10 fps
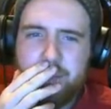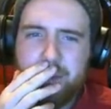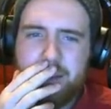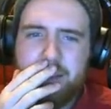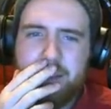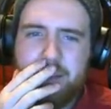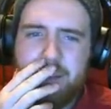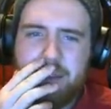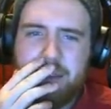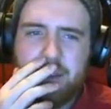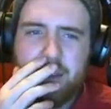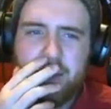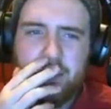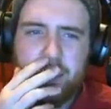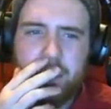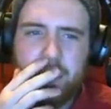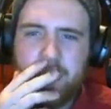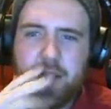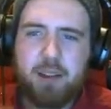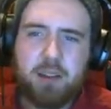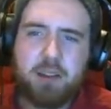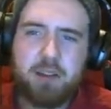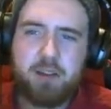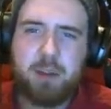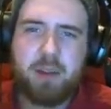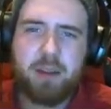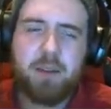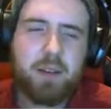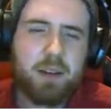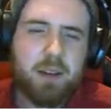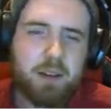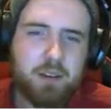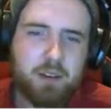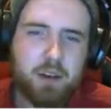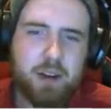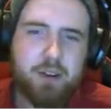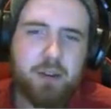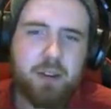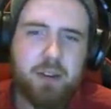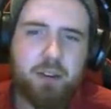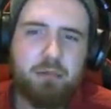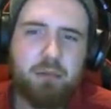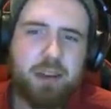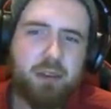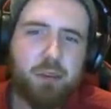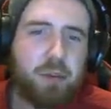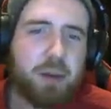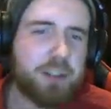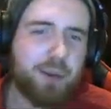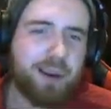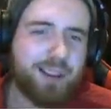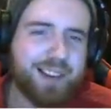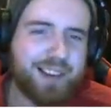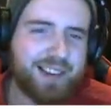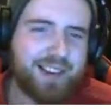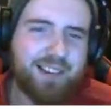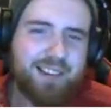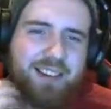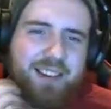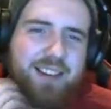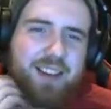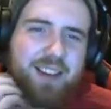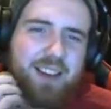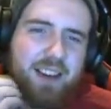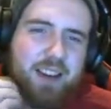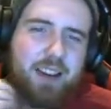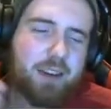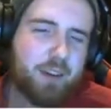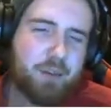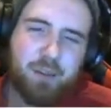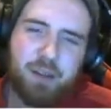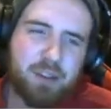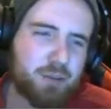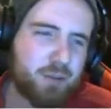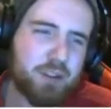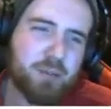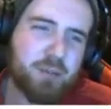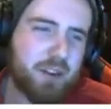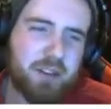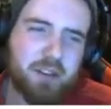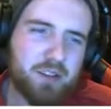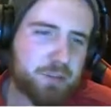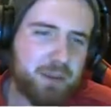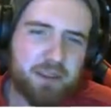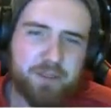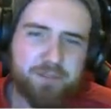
Let's see if they spawn. Yeah, they're still spawning. So I don't think you can really do much about that in the end. Like, if pillagers want to spawn, they're going to spawn.